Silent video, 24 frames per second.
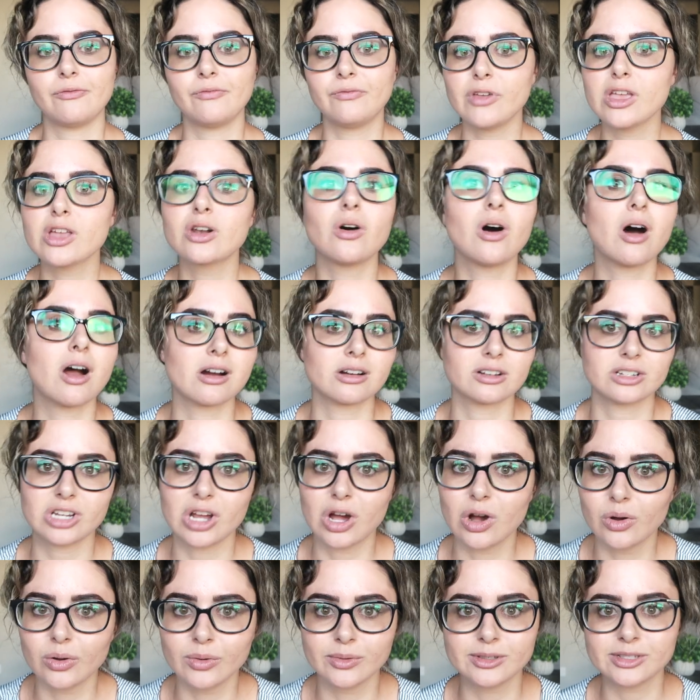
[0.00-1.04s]
fetal heart
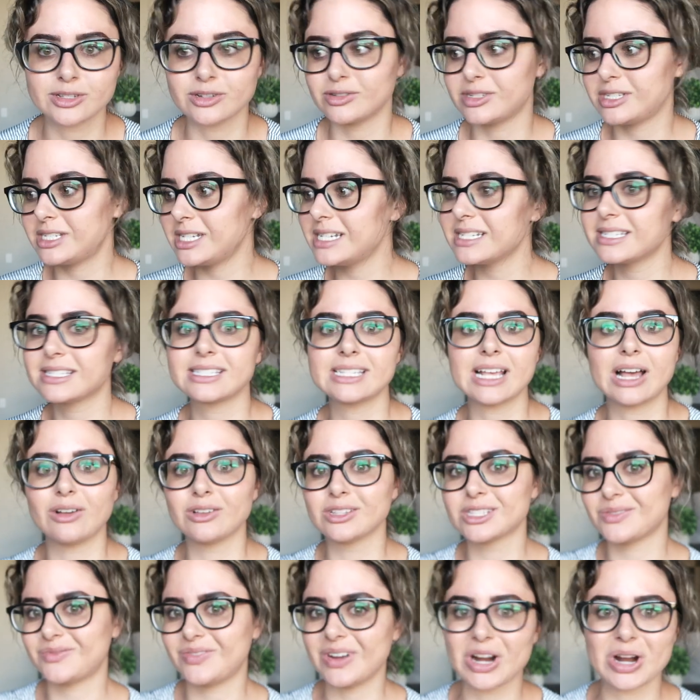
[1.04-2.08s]
tones or
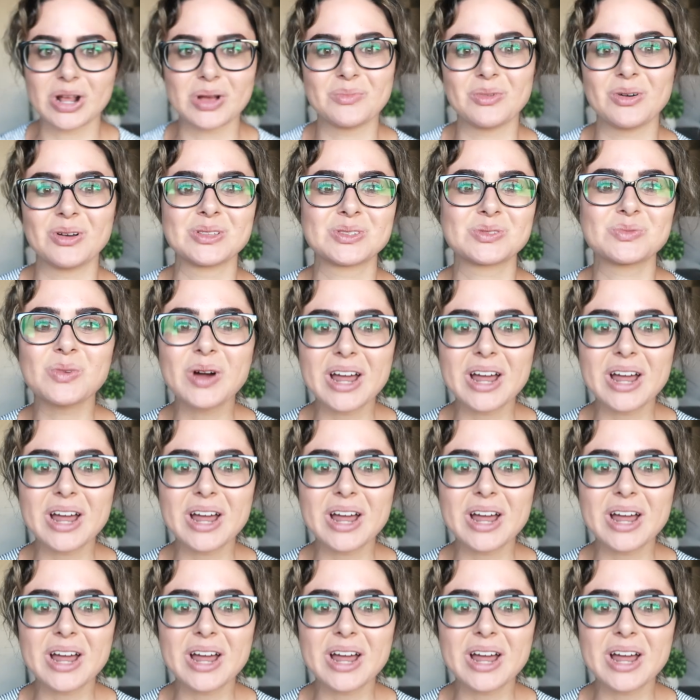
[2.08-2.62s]
decels variables,